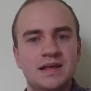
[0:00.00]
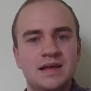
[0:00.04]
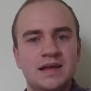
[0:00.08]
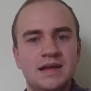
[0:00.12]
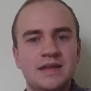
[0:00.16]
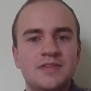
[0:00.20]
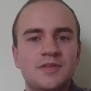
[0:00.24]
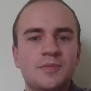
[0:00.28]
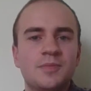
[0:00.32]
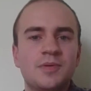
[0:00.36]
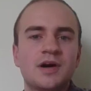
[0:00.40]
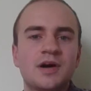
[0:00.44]

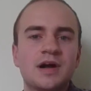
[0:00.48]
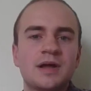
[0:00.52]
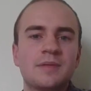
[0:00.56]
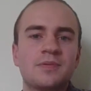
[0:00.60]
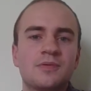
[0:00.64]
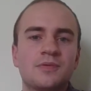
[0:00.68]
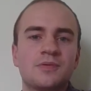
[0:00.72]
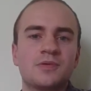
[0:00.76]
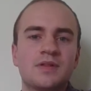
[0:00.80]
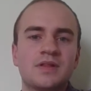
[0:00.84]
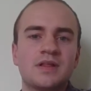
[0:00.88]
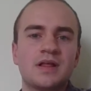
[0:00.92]
In the
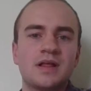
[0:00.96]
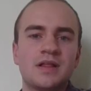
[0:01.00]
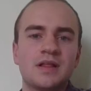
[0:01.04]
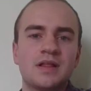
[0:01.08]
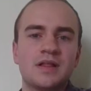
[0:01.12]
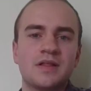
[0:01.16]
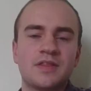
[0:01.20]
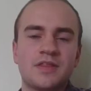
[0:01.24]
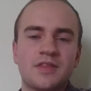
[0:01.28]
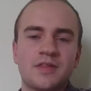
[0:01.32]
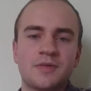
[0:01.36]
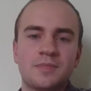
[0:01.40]
Bible,
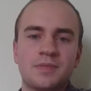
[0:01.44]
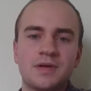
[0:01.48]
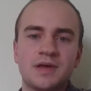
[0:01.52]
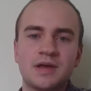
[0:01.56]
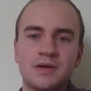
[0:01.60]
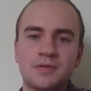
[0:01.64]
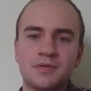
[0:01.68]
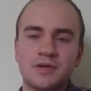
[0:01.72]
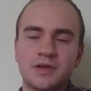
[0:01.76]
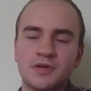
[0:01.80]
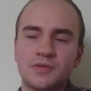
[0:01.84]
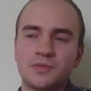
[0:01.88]
there's a
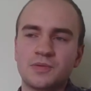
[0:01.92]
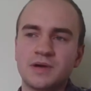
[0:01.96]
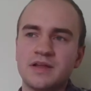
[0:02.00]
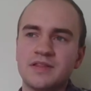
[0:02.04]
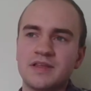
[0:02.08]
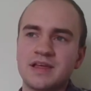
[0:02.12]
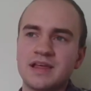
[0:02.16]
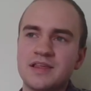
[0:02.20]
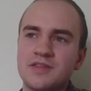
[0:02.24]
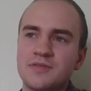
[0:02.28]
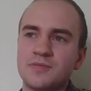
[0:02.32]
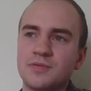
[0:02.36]
period where
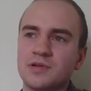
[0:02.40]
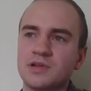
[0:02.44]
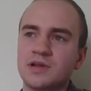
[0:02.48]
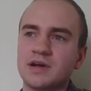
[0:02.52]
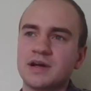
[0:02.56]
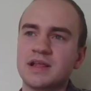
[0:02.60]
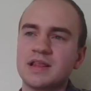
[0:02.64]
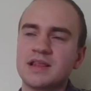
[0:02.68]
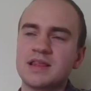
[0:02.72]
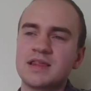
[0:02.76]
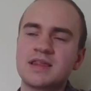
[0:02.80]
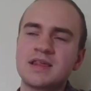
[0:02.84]
the
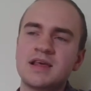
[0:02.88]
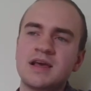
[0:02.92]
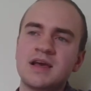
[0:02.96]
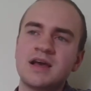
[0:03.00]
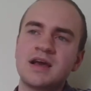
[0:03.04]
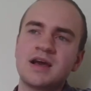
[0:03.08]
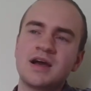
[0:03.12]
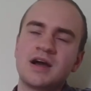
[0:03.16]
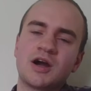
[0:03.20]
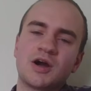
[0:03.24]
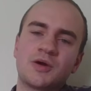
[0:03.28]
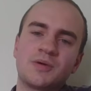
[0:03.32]
Israelites
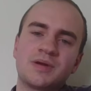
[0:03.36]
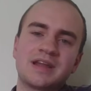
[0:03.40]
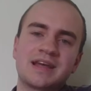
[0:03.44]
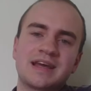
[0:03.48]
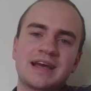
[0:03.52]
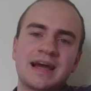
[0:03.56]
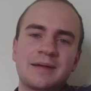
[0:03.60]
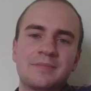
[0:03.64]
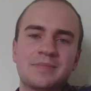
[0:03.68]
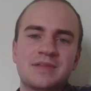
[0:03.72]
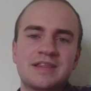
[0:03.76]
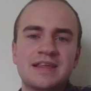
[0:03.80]
are in
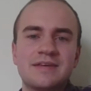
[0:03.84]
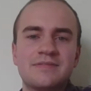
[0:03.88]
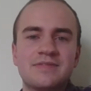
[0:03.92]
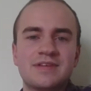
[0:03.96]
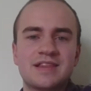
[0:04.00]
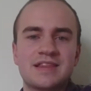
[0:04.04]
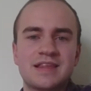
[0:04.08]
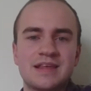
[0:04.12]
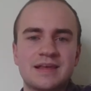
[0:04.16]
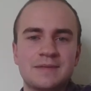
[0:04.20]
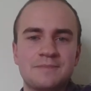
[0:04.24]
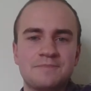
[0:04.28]

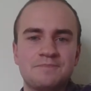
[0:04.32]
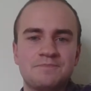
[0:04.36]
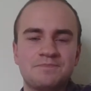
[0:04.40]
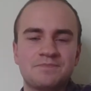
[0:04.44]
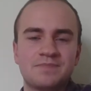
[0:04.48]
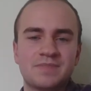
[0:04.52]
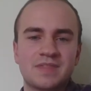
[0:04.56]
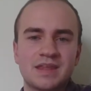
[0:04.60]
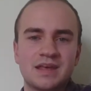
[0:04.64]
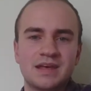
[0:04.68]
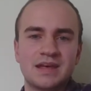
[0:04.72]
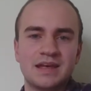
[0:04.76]
captivity
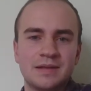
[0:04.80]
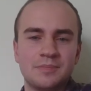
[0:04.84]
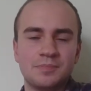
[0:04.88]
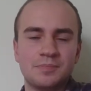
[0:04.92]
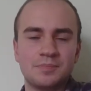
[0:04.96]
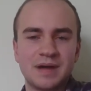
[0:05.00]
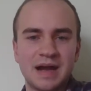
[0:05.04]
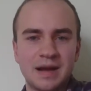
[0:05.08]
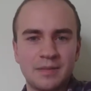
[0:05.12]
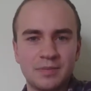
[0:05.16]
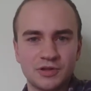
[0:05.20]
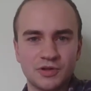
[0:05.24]
in
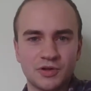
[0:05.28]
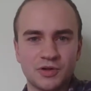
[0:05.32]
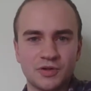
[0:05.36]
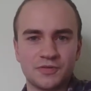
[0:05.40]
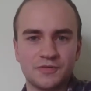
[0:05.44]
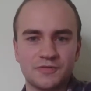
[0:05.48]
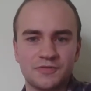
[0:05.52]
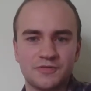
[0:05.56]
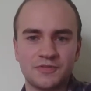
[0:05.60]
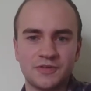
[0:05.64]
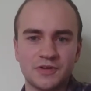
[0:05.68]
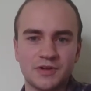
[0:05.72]

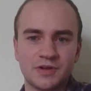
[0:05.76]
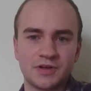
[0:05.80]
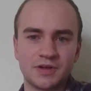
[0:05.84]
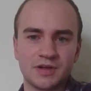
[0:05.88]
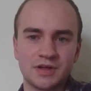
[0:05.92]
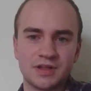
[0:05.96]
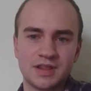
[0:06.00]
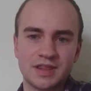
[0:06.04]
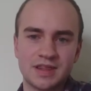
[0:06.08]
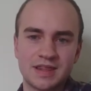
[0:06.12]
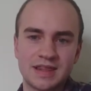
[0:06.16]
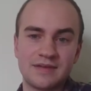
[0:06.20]
Babylon
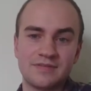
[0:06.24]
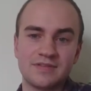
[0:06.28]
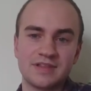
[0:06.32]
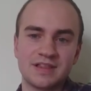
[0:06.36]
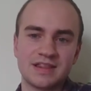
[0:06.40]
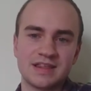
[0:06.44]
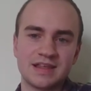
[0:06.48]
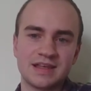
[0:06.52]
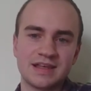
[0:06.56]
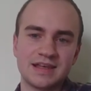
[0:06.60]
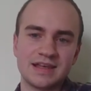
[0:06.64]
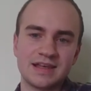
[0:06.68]
for
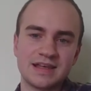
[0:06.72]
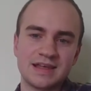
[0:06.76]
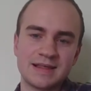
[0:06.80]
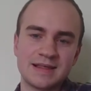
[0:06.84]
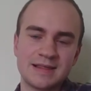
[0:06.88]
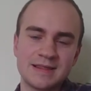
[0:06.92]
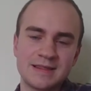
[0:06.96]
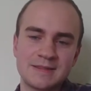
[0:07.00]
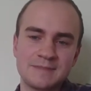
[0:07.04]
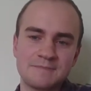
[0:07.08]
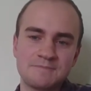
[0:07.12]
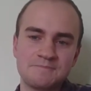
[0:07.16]
70
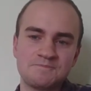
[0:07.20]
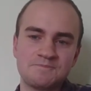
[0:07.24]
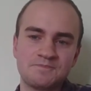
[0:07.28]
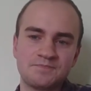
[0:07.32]
years.